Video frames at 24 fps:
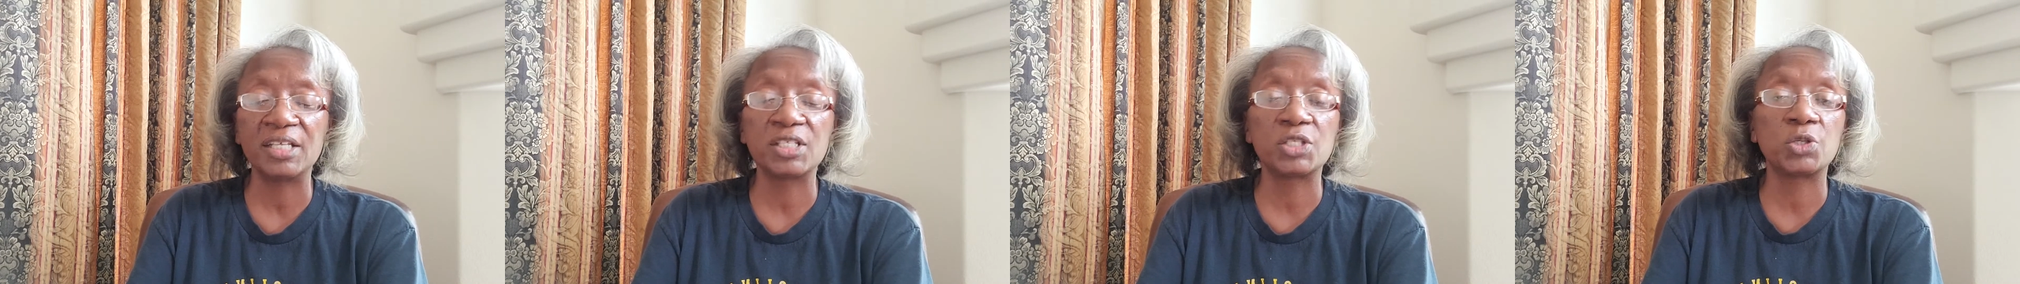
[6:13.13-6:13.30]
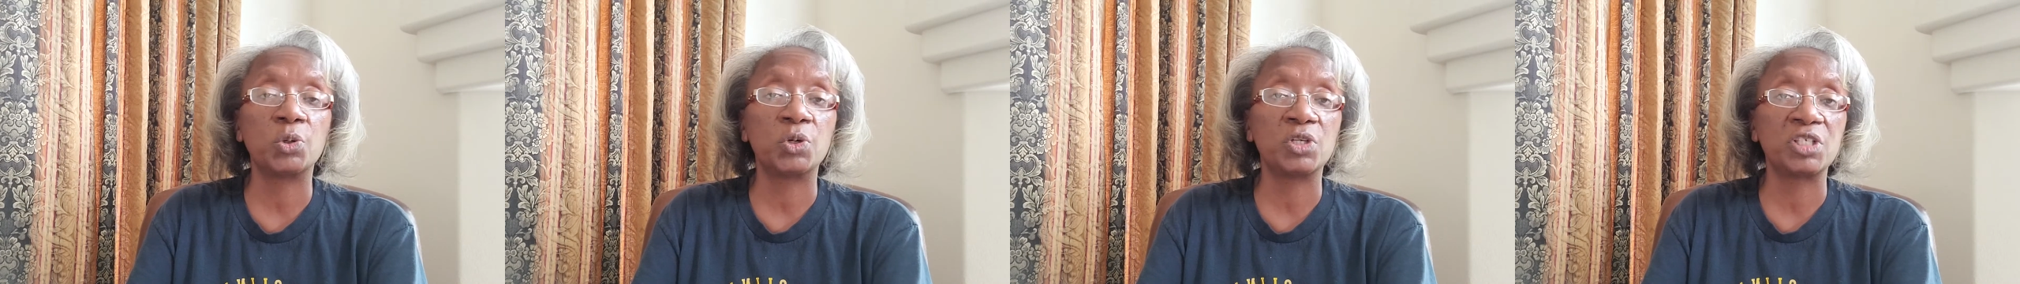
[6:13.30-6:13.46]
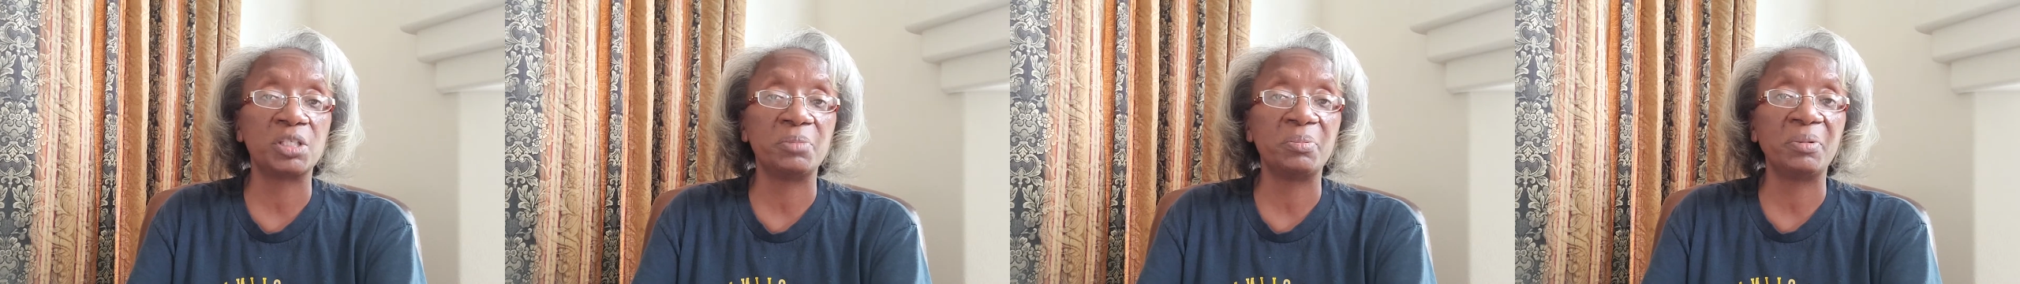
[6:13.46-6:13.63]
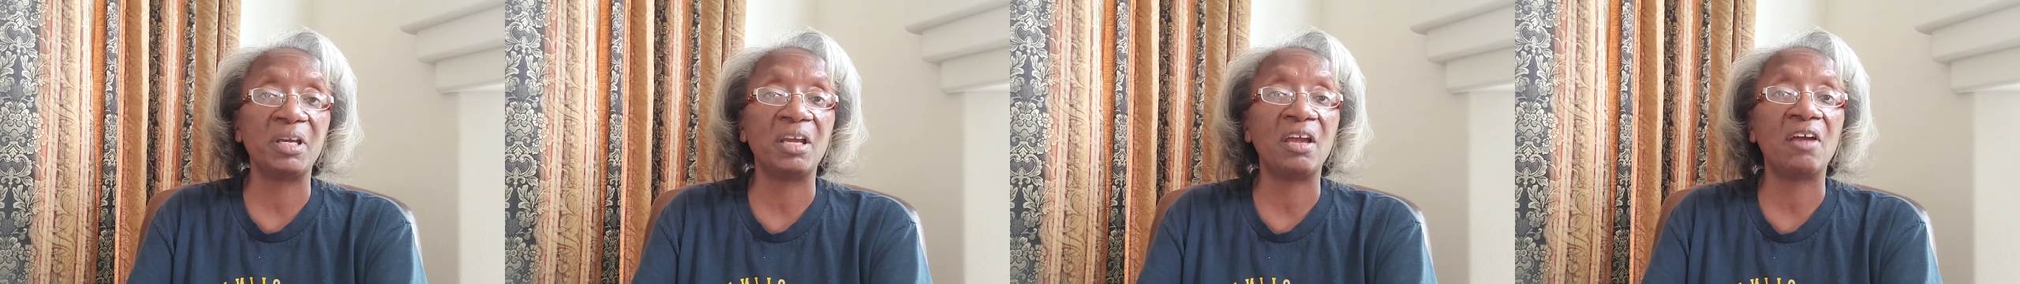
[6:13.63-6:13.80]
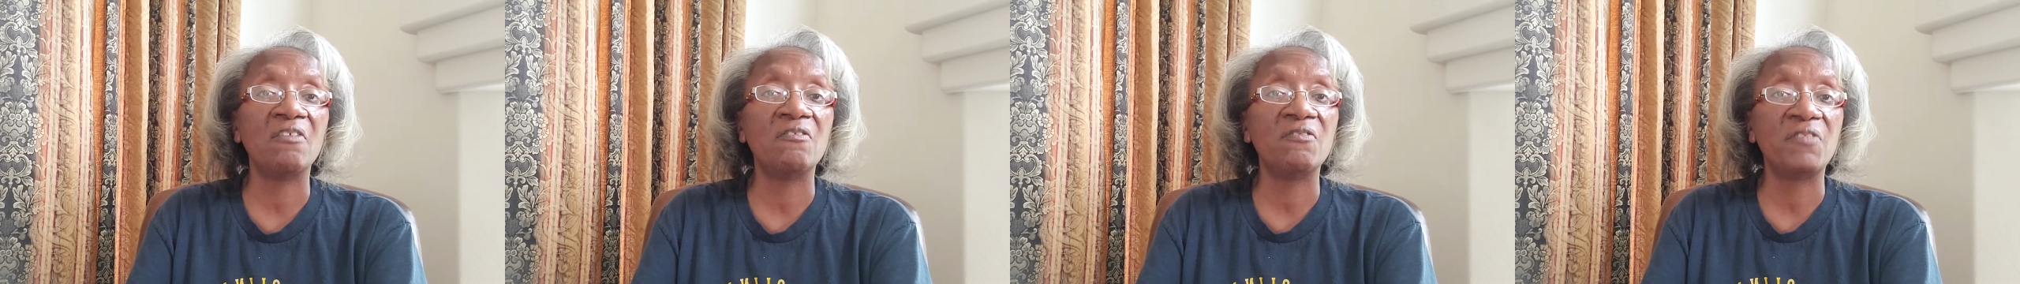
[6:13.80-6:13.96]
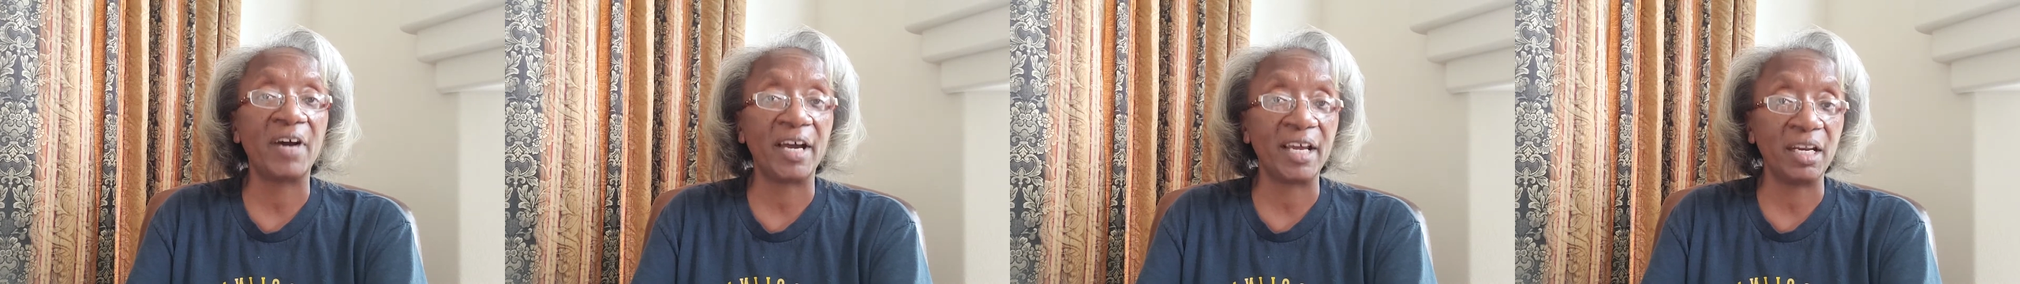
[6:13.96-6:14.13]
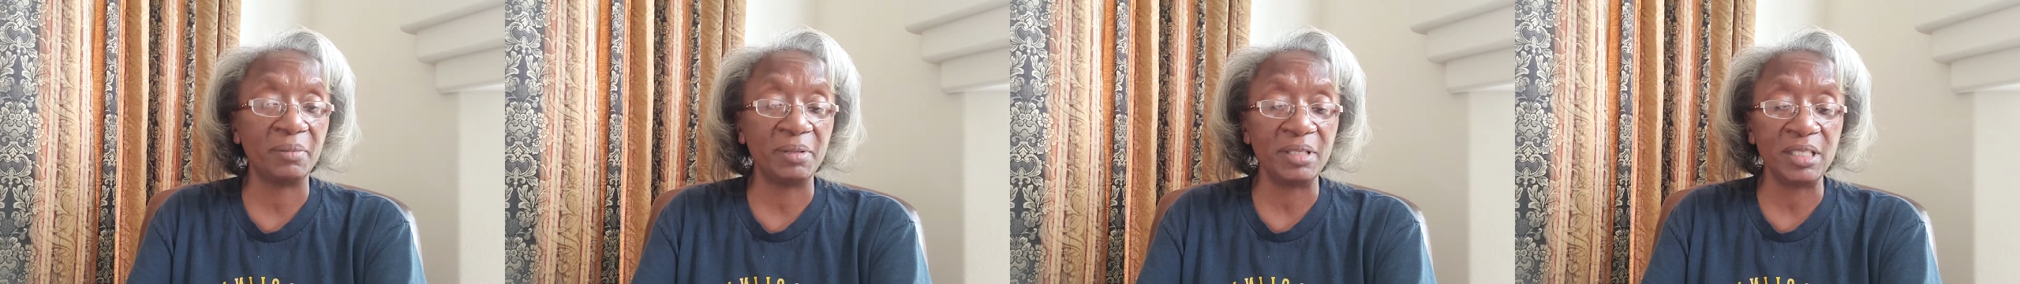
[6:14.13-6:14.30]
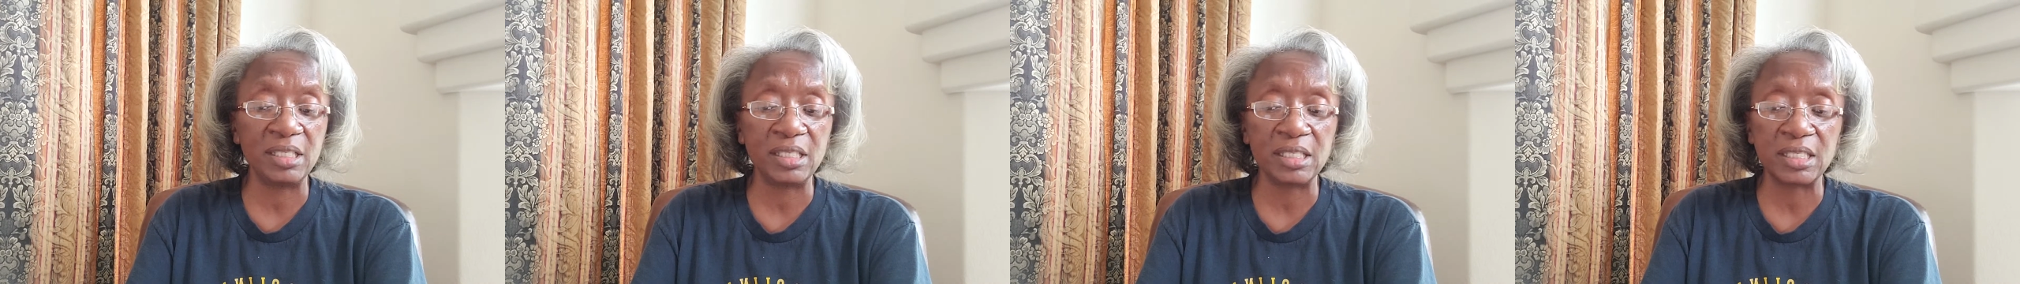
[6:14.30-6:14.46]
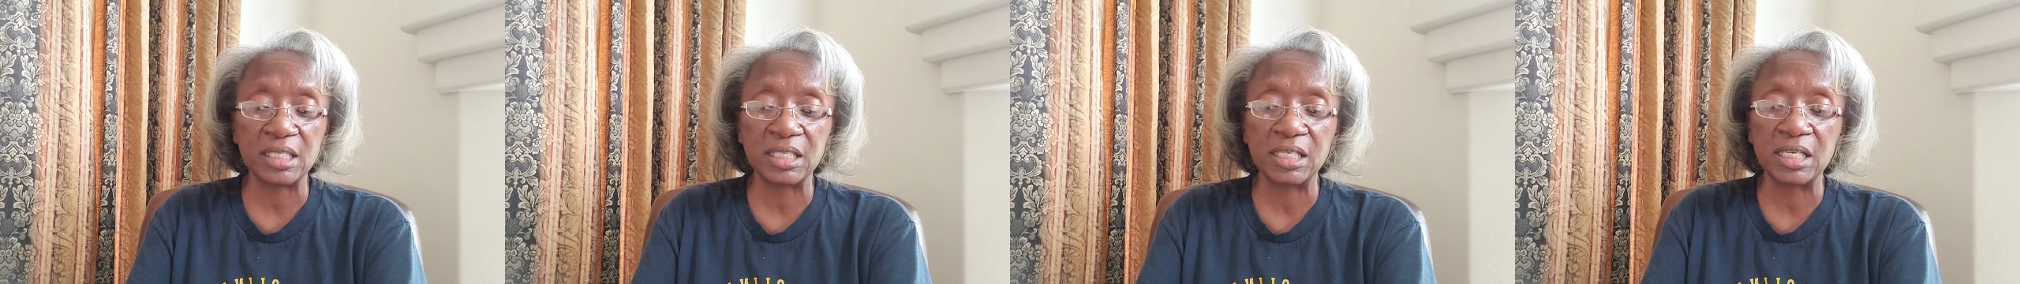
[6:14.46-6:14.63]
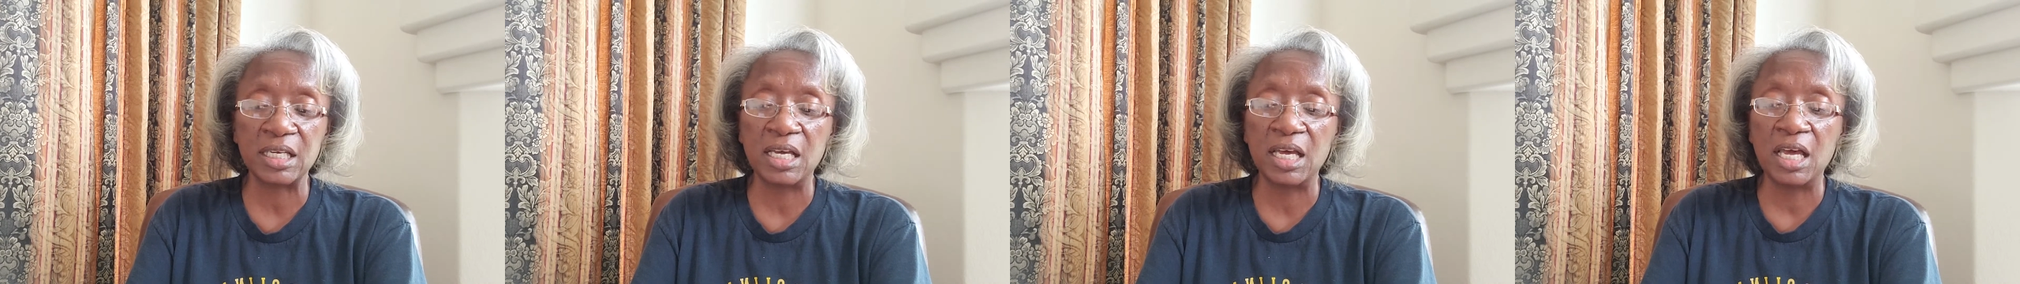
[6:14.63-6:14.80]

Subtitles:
is going to be vitamins.